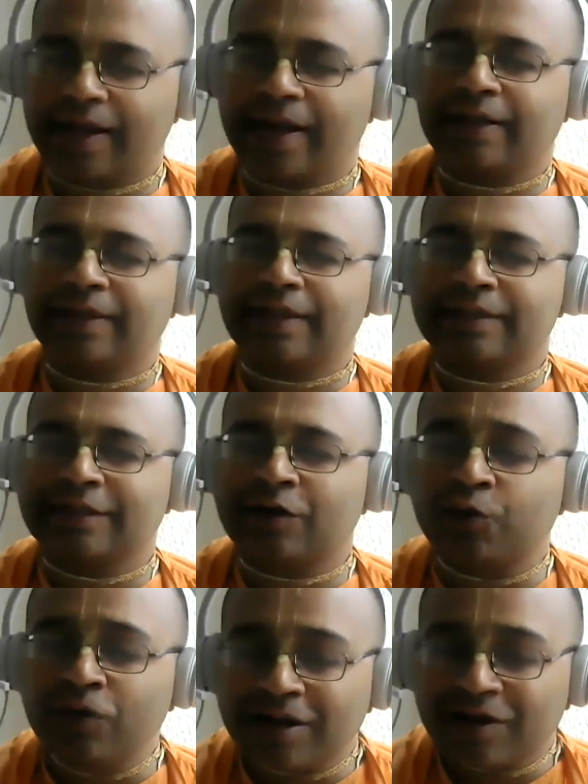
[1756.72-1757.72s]
and there is a
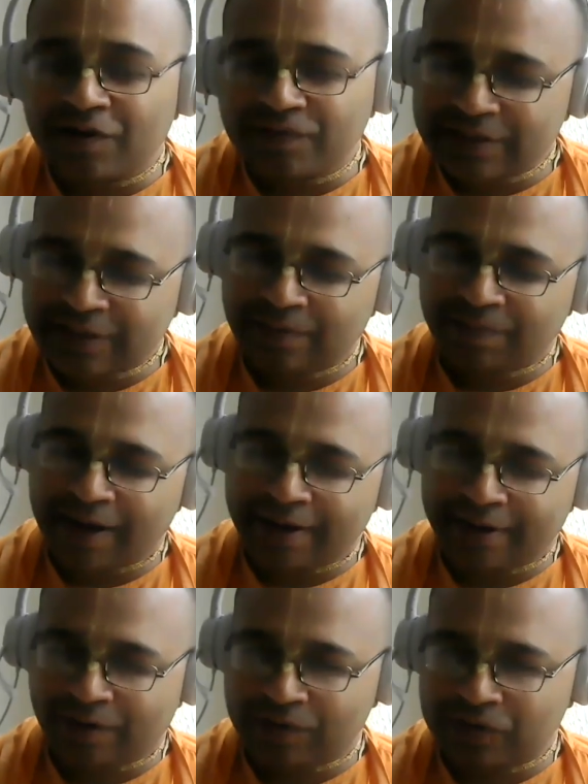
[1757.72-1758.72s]
ruler of the sun
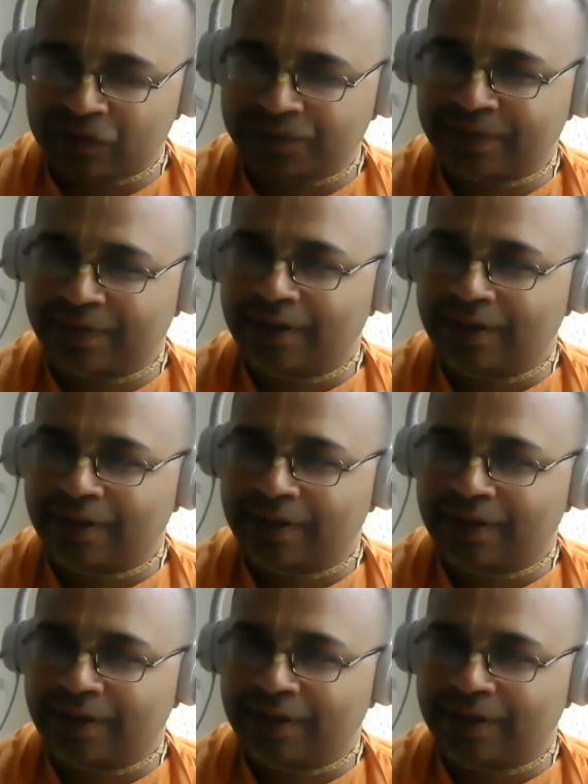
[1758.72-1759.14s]
planet also.